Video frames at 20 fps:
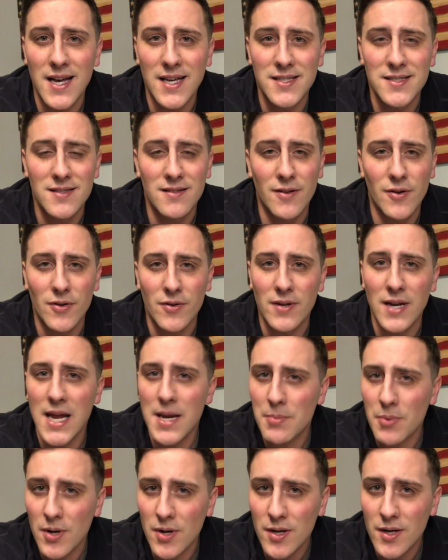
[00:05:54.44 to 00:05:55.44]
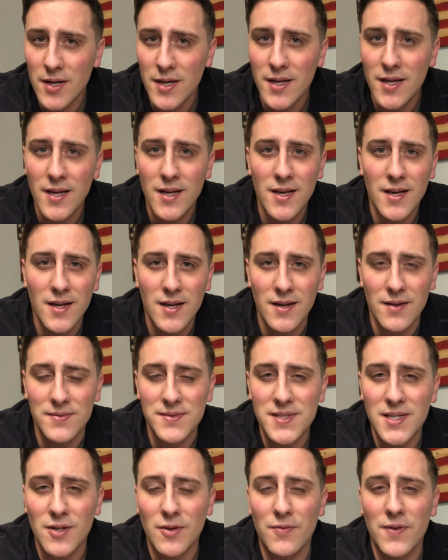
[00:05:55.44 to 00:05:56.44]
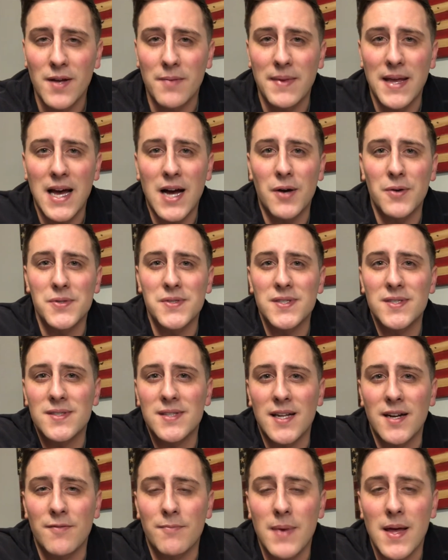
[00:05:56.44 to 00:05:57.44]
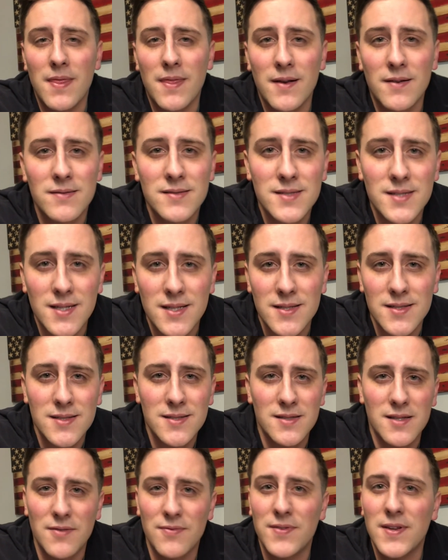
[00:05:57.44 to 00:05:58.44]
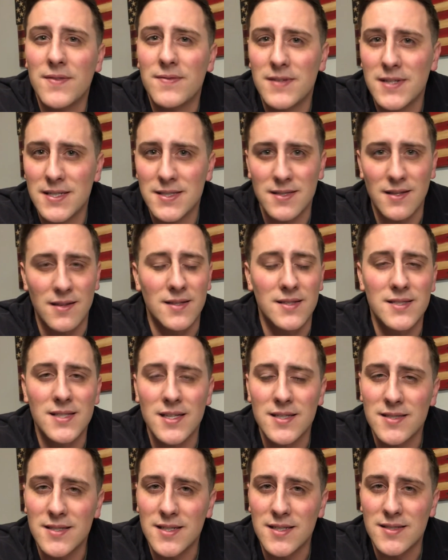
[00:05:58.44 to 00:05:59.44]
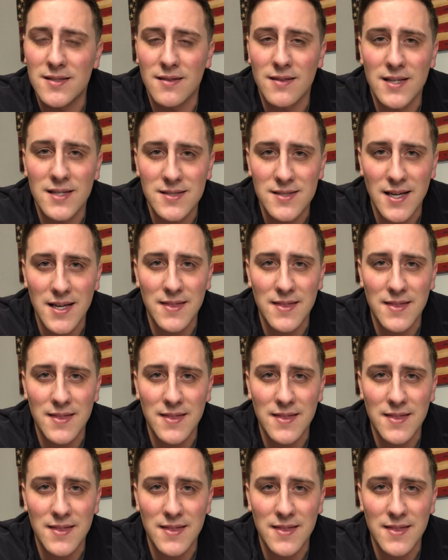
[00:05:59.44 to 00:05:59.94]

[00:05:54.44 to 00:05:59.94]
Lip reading: little neighborhood of single-family houses that have been there since the 50s and the 60s and things like